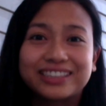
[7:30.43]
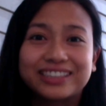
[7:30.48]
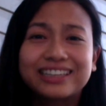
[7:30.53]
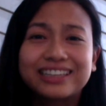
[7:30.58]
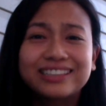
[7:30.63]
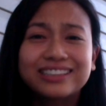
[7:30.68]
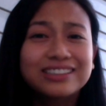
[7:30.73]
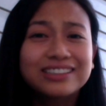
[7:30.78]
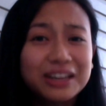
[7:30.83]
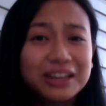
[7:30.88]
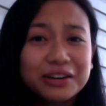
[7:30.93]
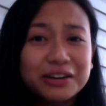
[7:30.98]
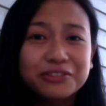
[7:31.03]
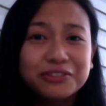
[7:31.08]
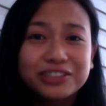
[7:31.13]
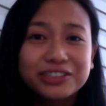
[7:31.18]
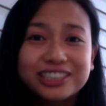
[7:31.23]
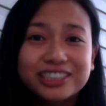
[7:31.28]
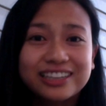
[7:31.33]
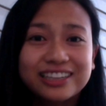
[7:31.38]
That's a lot of
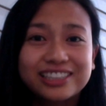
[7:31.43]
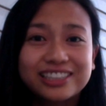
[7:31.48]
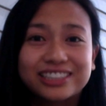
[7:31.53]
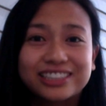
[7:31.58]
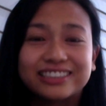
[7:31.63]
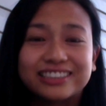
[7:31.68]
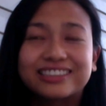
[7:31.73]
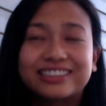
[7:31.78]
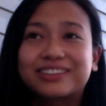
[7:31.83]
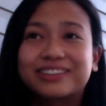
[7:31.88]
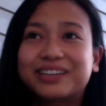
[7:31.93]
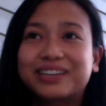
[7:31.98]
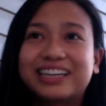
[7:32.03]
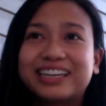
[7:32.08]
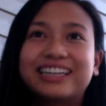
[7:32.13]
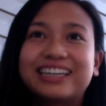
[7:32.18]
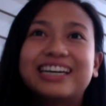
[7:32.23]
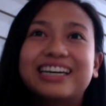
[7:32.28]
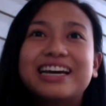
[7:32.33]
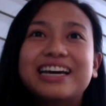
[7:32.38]
rejections,
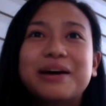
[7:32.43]
okay?